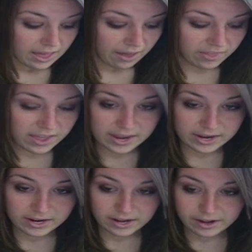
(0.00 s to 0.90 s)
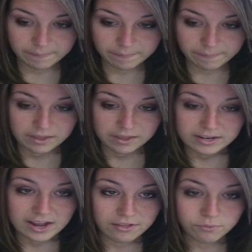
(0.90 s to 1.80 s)
And then um,
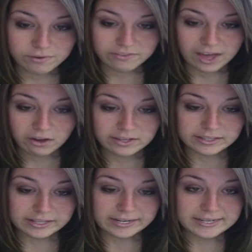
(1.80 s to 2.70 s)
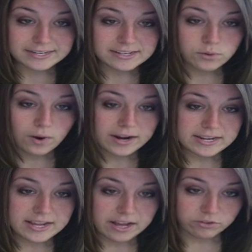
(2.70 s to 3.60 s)
now that we've calculated dy
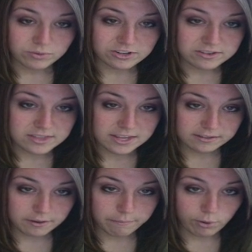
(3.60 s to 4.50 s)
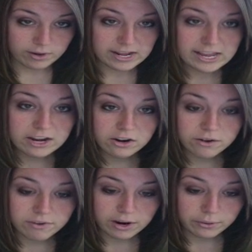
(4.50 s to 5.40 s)
dx, which is this component here
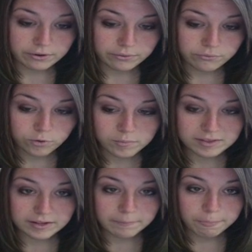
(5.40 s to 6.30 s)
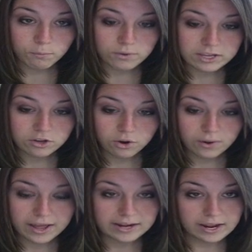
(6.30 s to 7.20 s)
of our formula, we can go
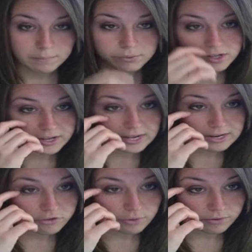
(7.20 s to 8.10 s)
ahead and plug it into